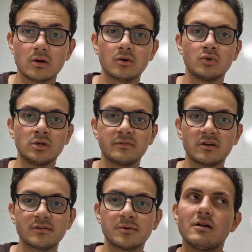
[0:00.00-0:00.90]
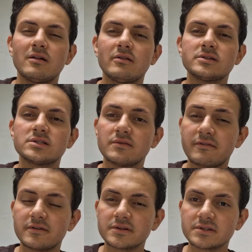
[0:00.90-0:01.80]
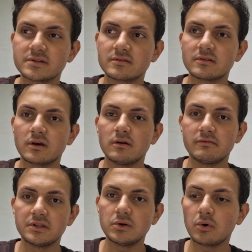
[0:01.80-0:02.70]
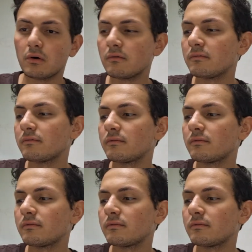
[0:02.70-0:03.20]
Good evening, everybody. This is the first video of